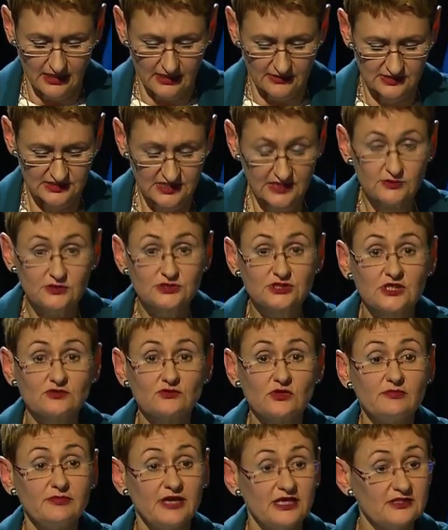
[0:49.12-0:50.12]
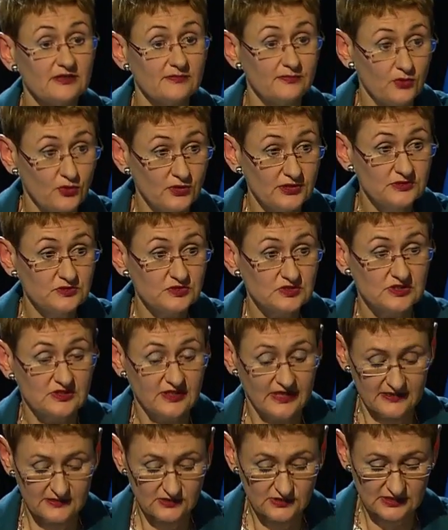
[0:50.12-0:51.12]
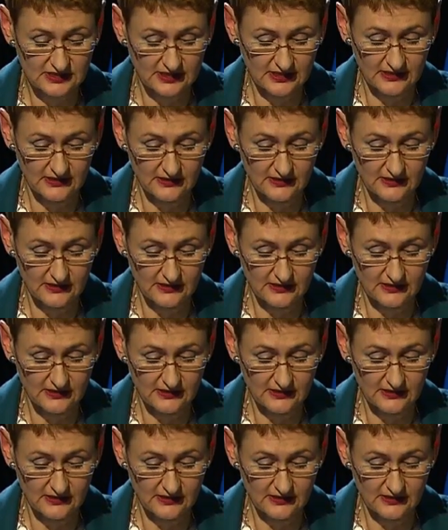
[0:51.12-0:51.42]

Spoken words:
The Secretary General made the point that